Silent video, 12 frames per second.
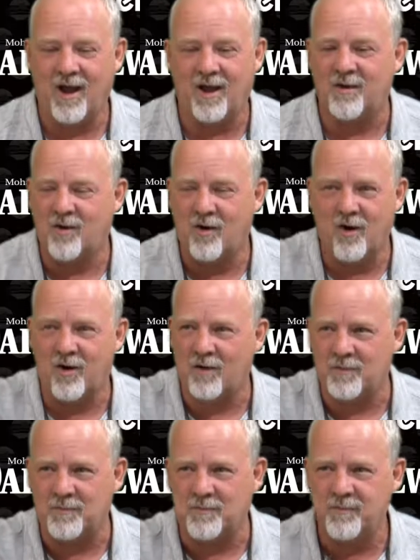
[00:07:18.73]
And
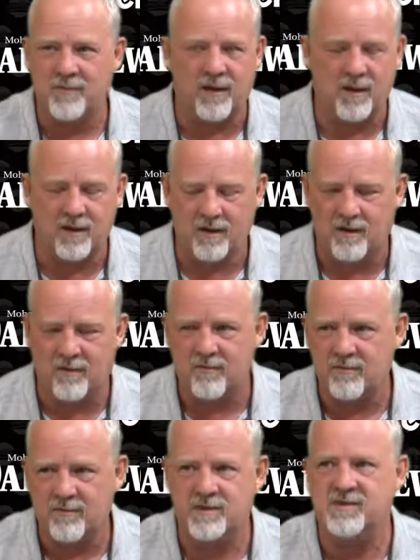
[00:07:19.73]
call,
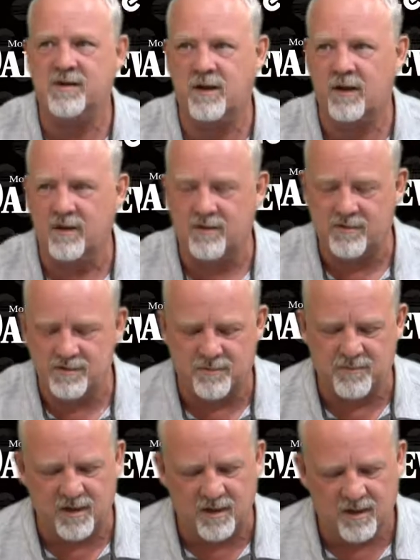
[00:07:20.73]
Kentucky or
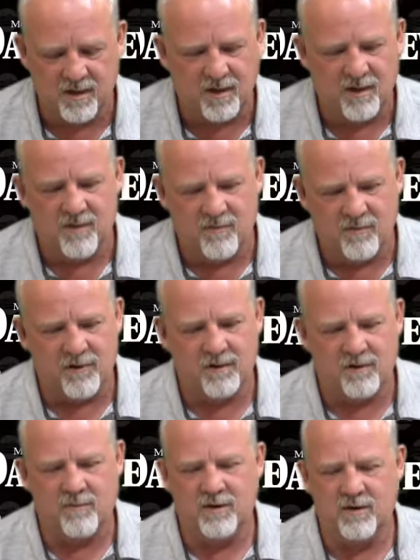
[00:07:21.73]
something. What
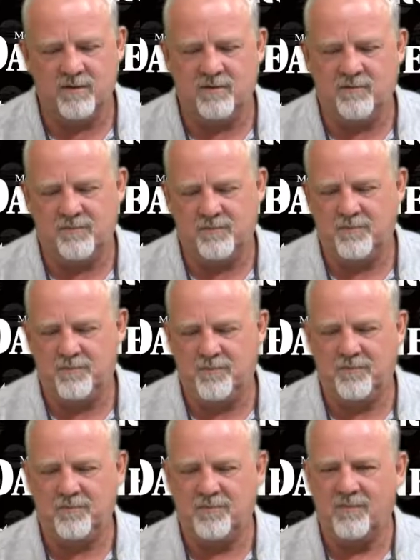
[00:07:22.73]
a
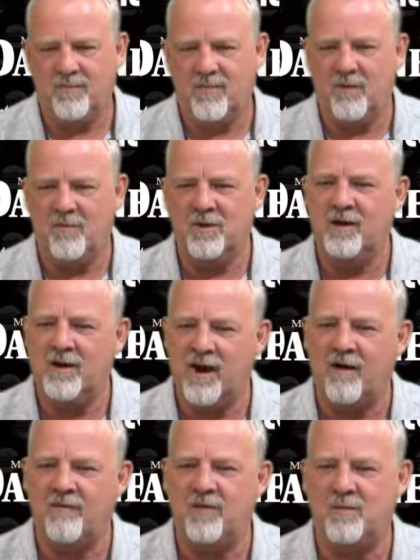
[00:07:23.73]

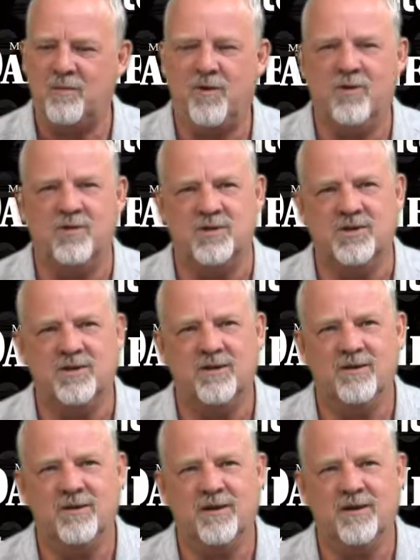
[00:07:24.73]
novel approach to